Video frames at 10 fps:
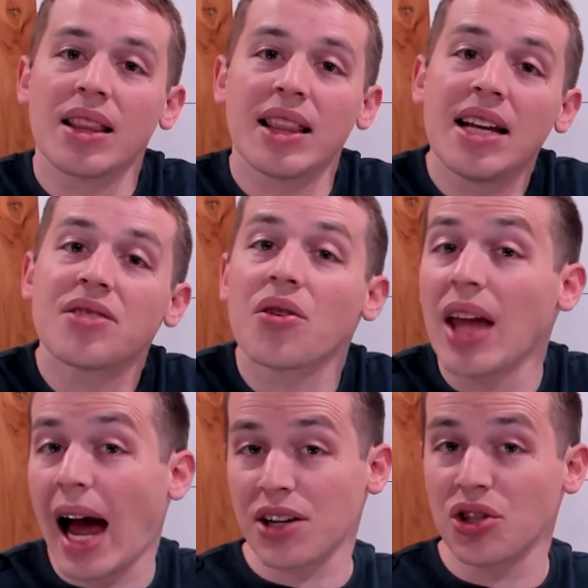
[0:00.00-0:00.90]
These are the
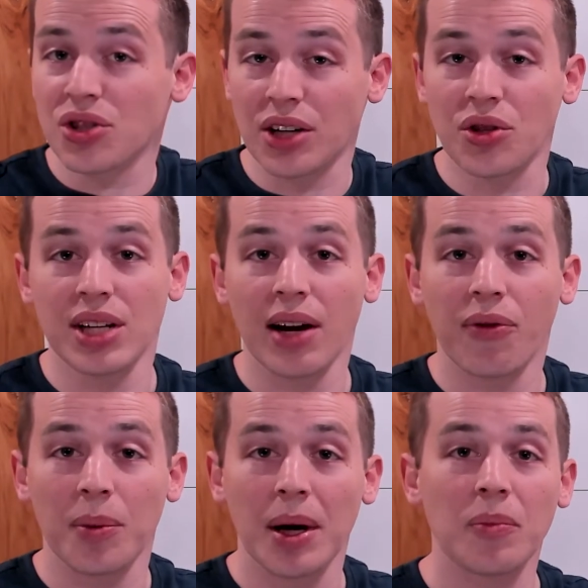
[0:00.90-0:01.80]
actions I should take
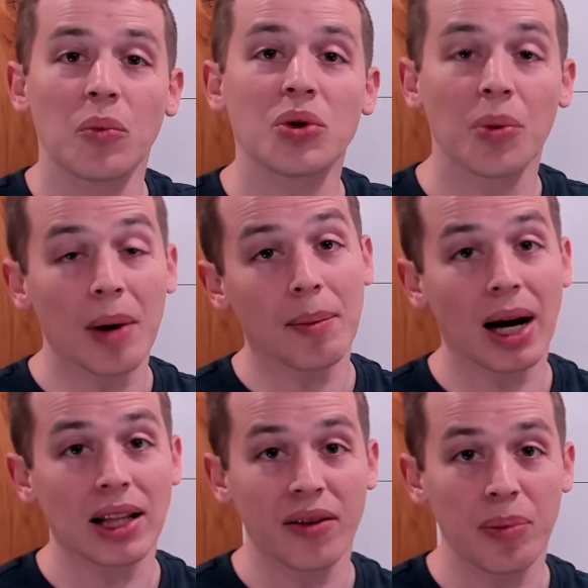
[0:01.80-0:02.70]
from it, which will make
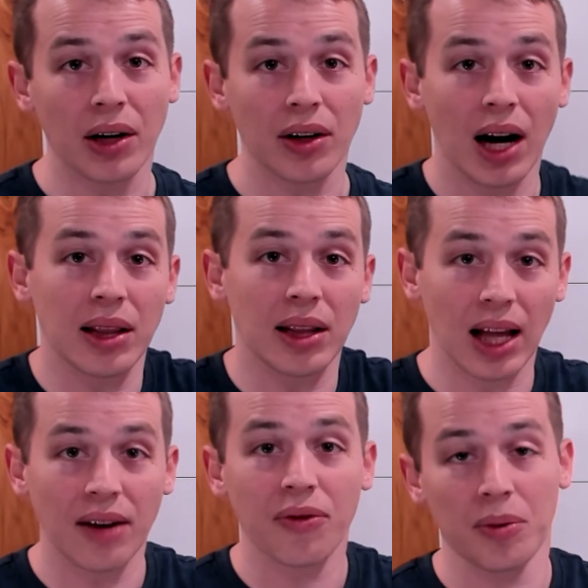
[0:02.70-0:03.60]
my life better and
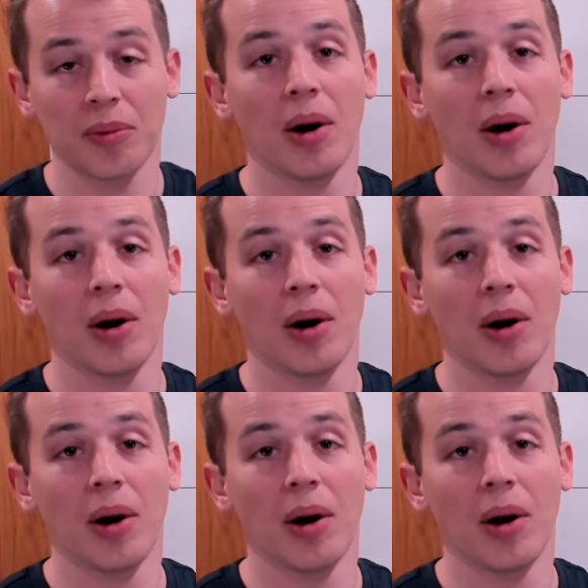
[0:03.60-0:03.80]
life from